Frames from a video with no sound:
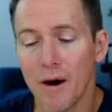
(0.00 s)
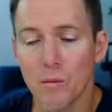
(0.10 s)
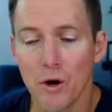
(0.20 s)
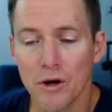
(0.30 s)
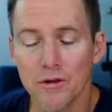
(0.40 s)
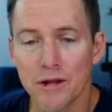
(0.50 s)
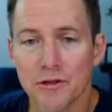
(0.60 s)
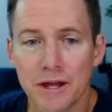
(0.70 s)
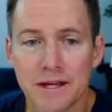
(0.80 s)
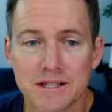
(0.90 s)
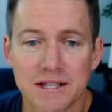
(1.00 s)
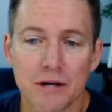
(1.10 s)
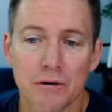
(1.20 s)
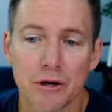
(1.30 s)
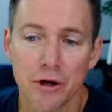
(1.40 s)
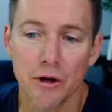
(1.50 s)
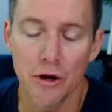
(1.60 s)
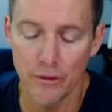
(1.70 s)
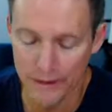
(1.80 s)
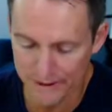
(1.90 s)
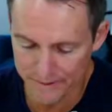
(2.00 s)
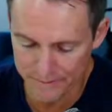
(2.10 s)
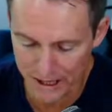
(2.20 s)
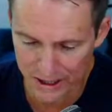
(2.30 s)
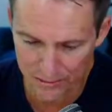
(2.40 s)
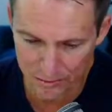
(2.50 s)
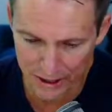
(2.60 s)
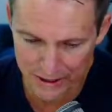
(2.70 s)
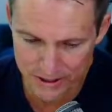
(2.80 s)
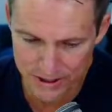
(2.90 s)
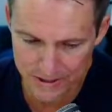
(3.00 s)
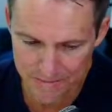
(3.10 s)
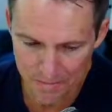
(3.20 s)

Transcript: what are the things that are occurring in the marketplace